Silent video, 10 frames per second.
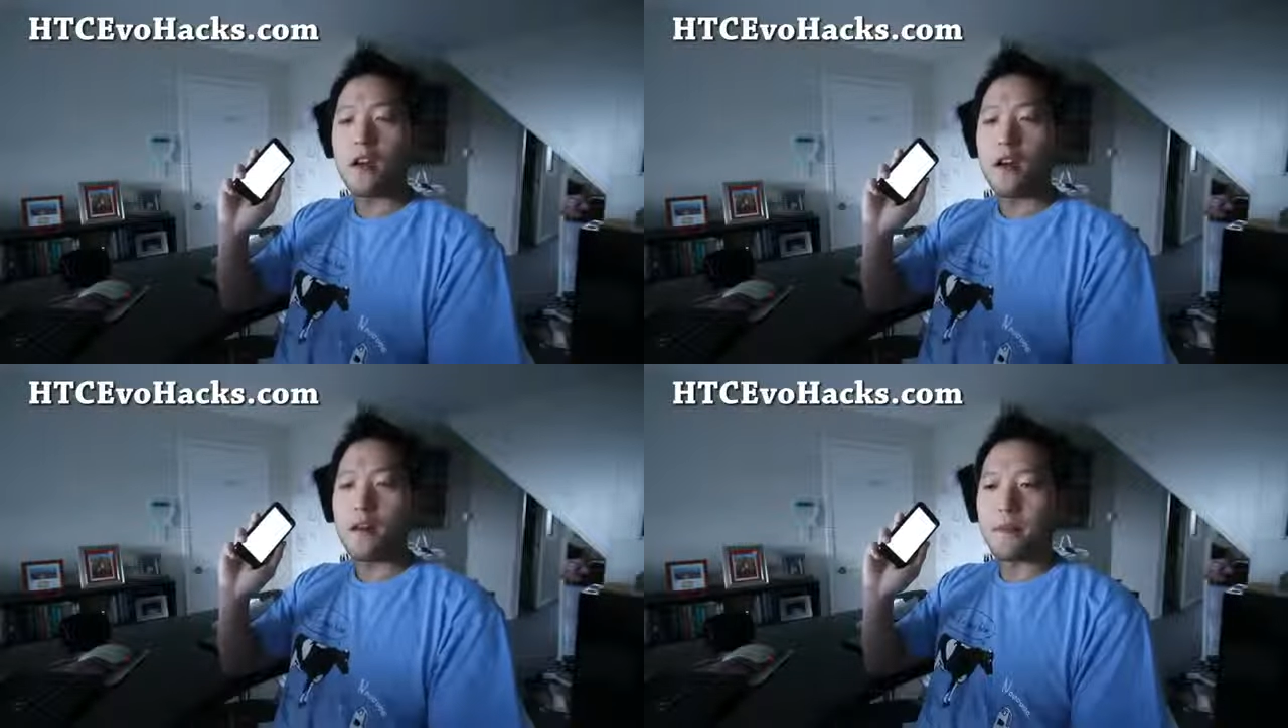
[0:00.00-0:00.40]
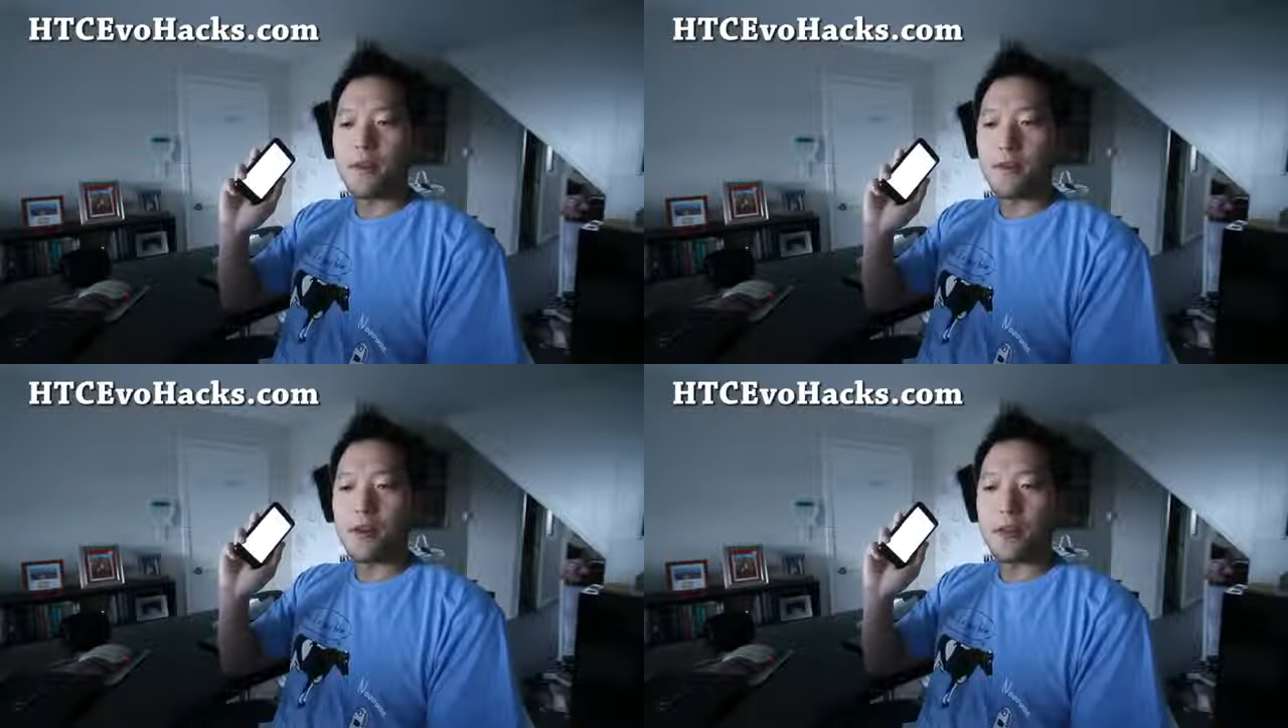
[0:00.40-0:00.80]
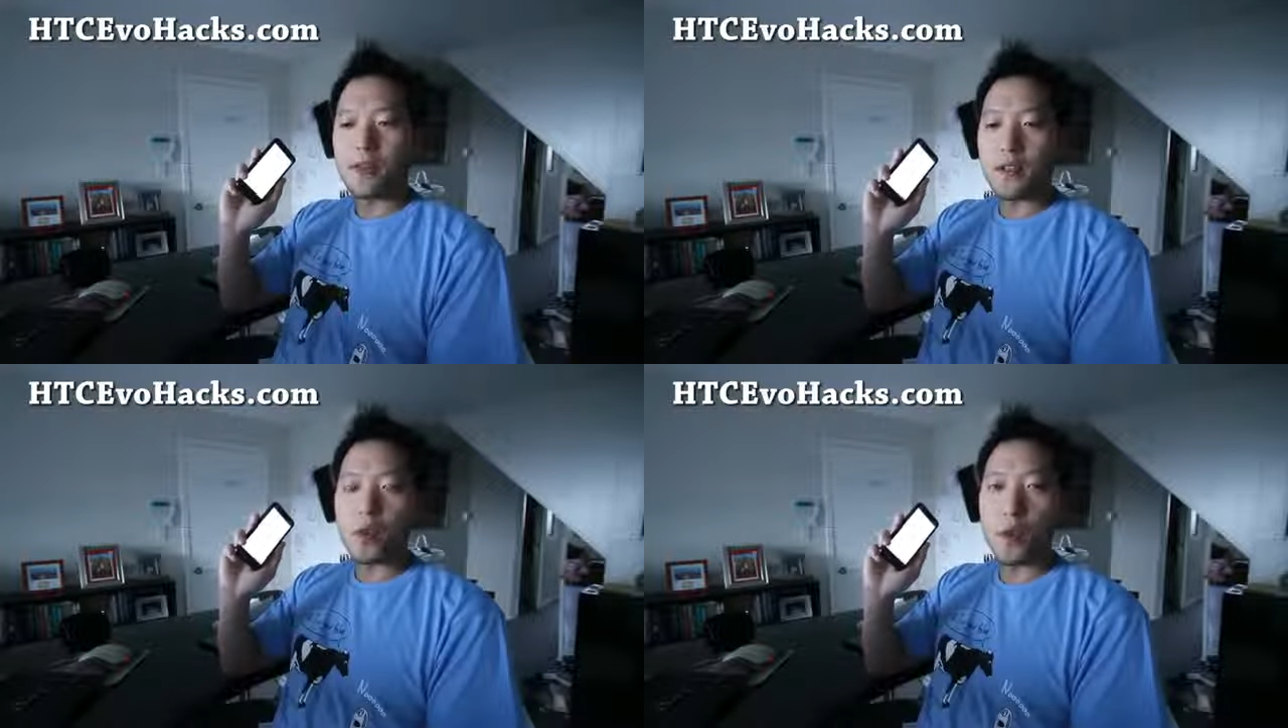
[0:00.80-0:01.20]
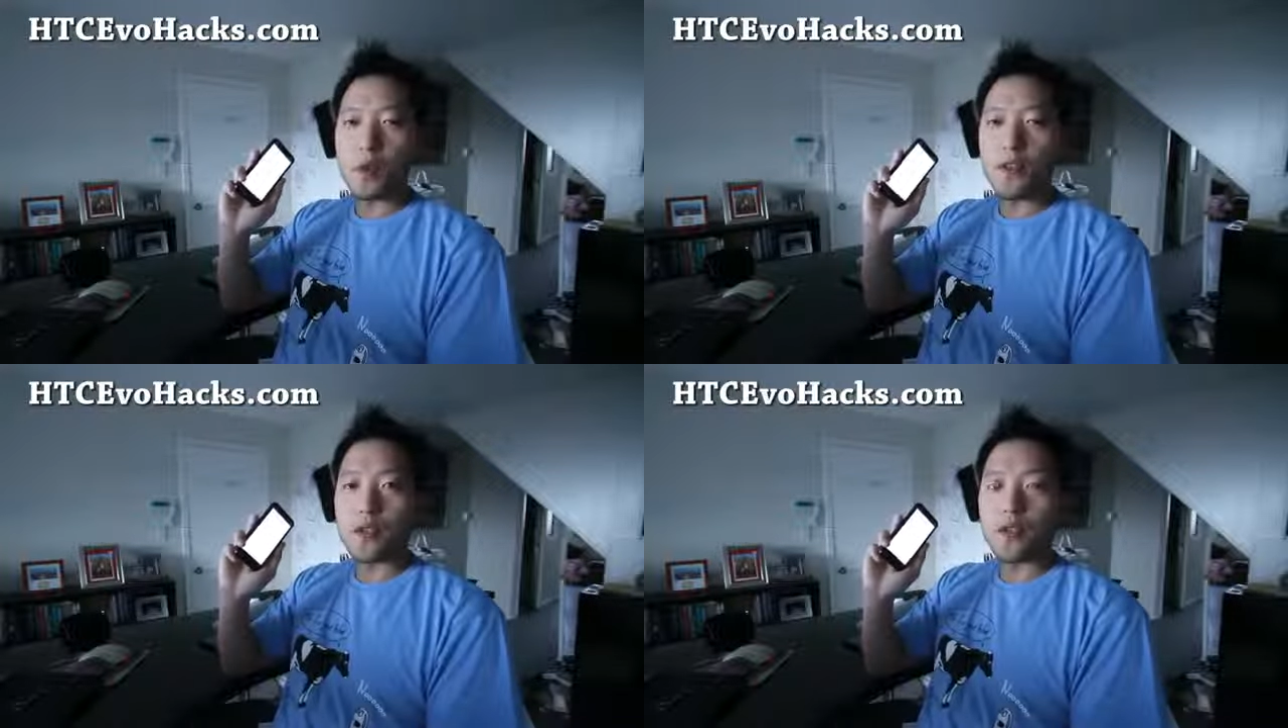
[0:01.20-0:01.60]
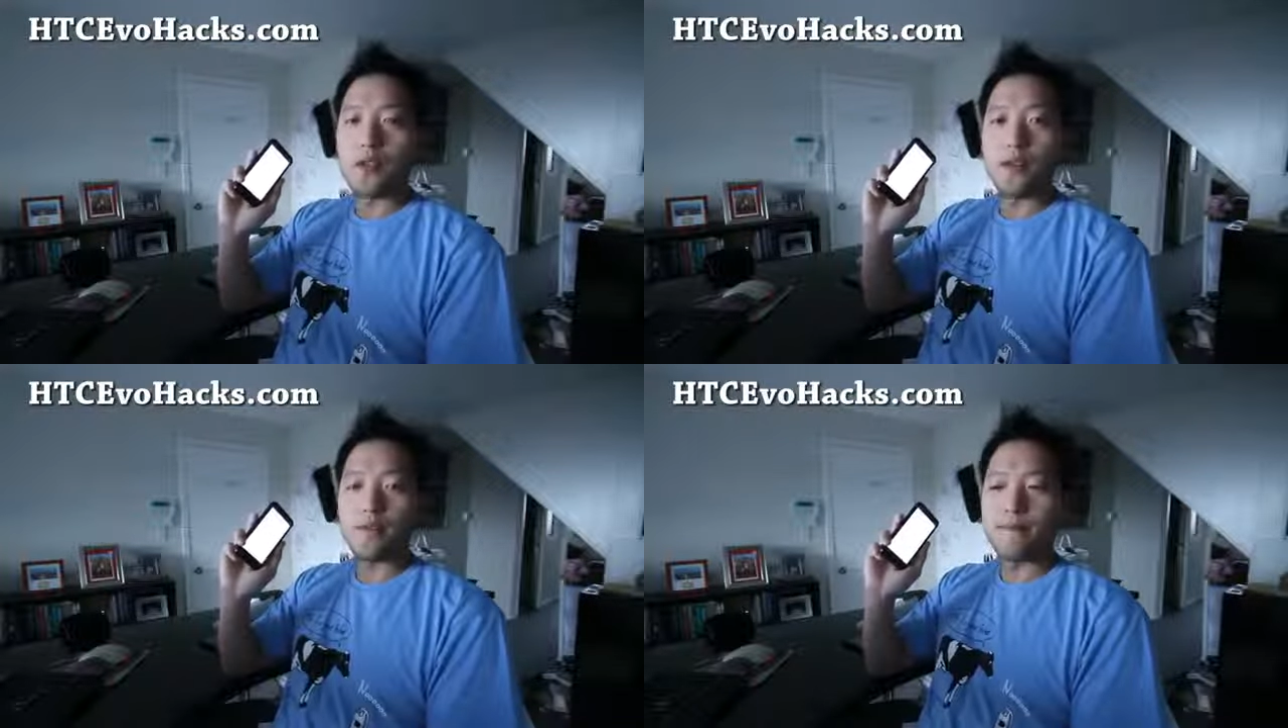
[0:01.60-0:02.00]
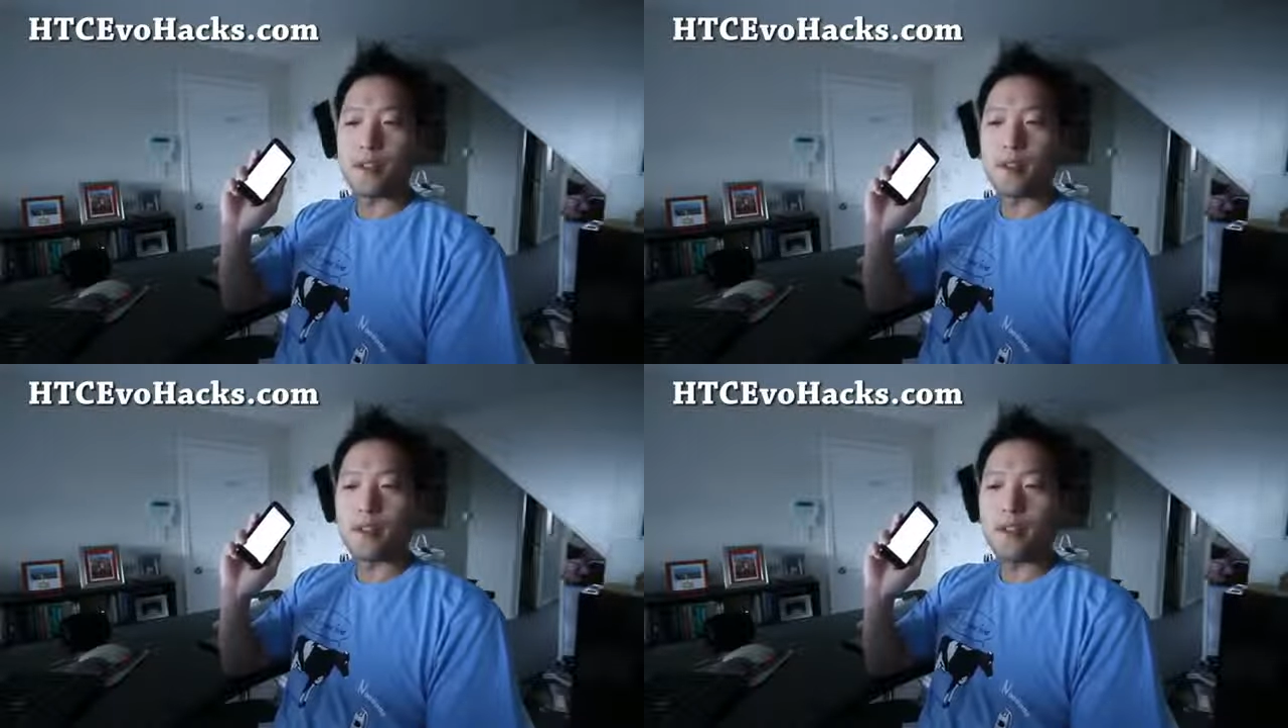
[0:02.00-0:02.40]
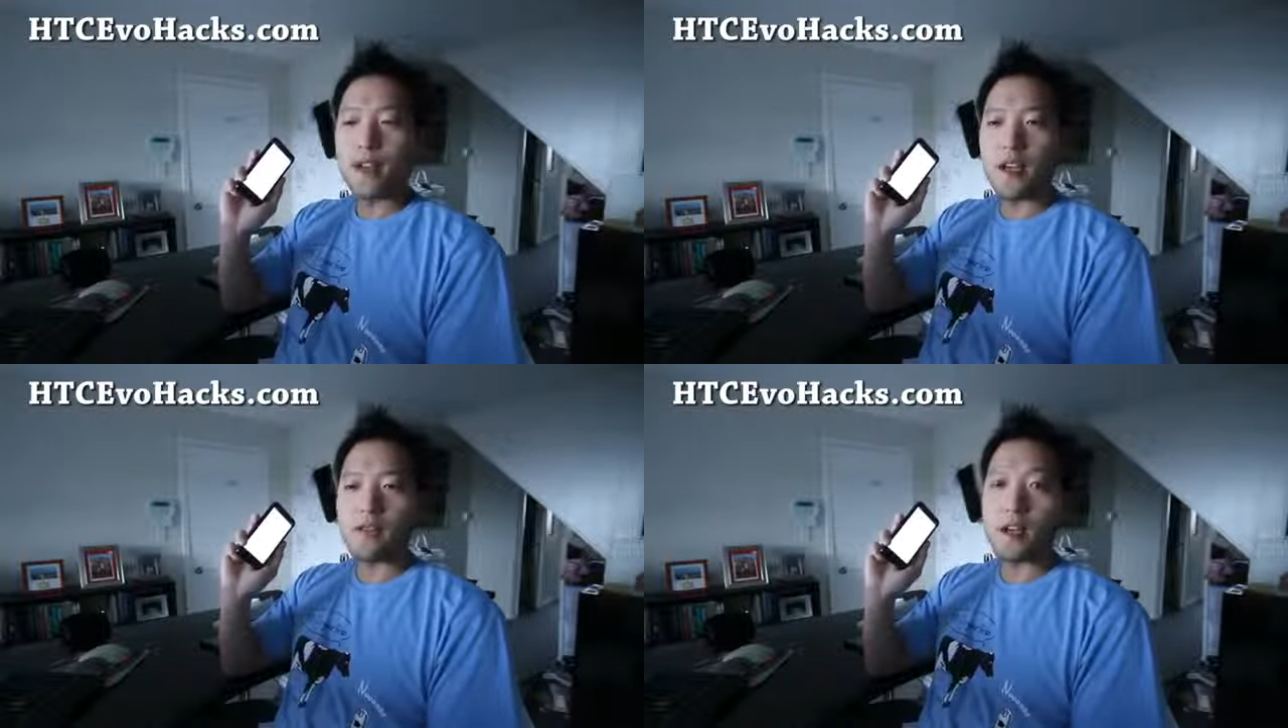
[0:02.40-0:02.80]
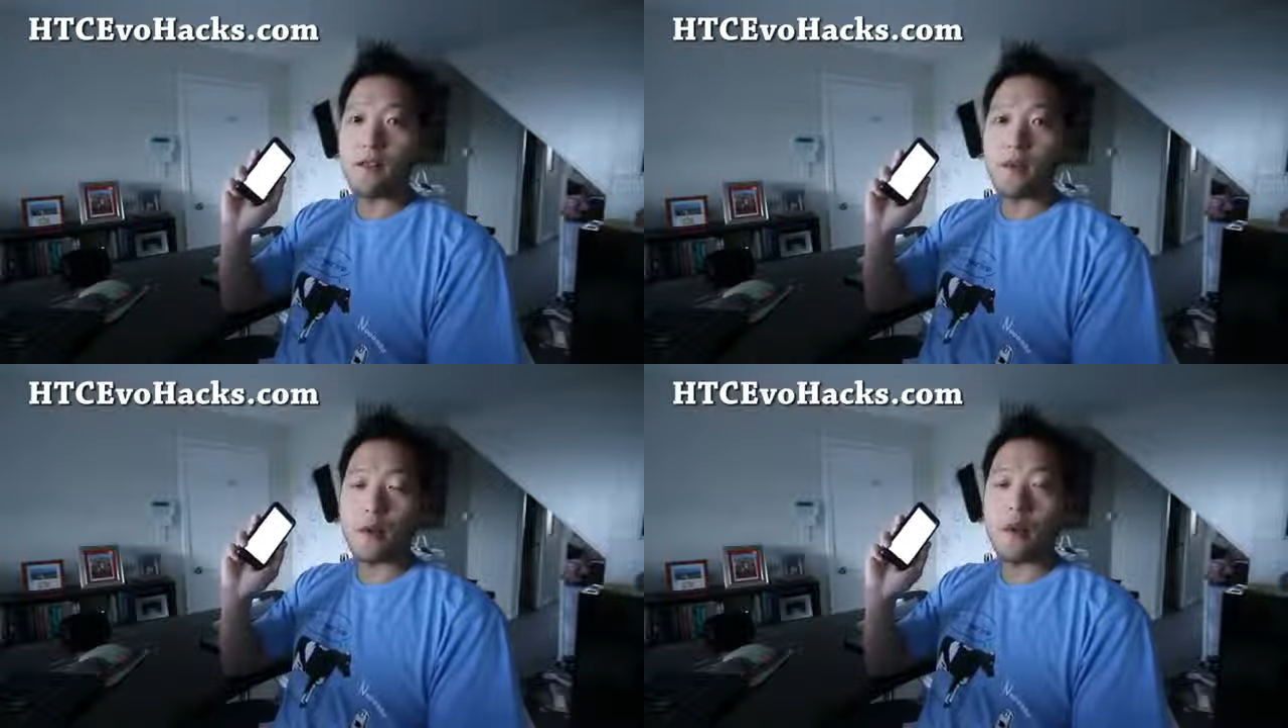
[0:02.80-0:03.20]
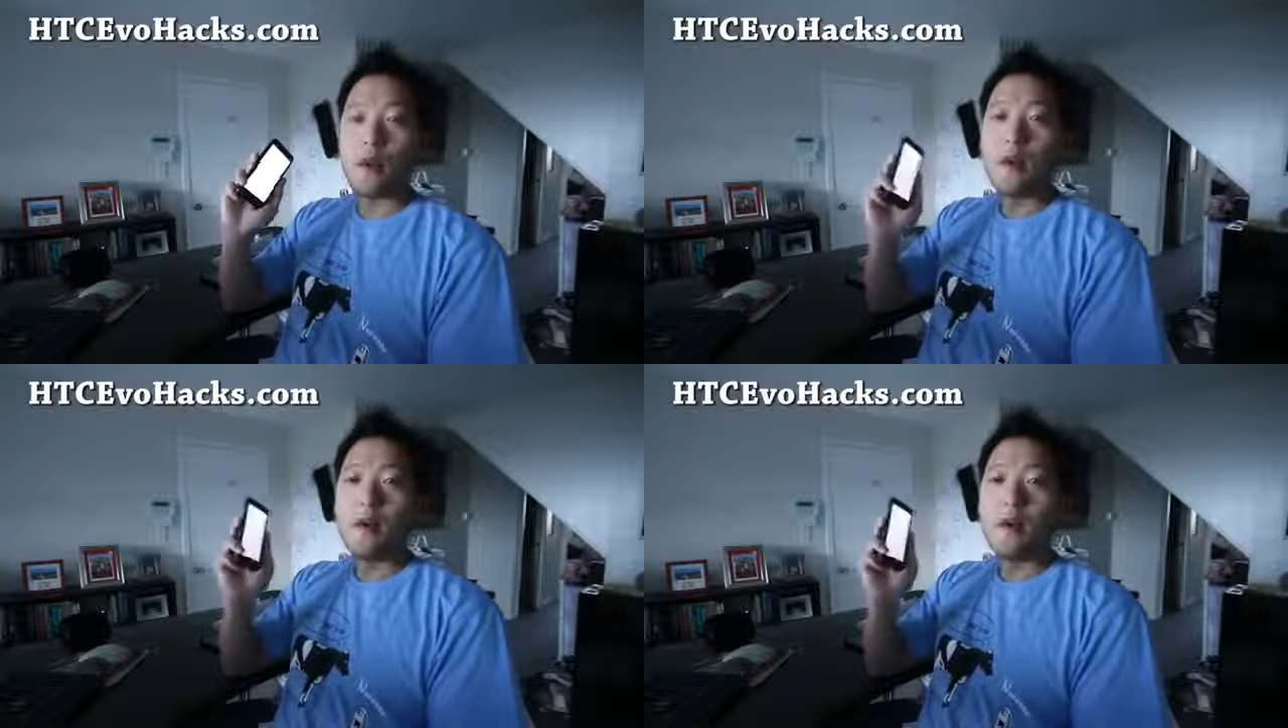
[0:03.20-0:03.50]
if you're on the older OTA software.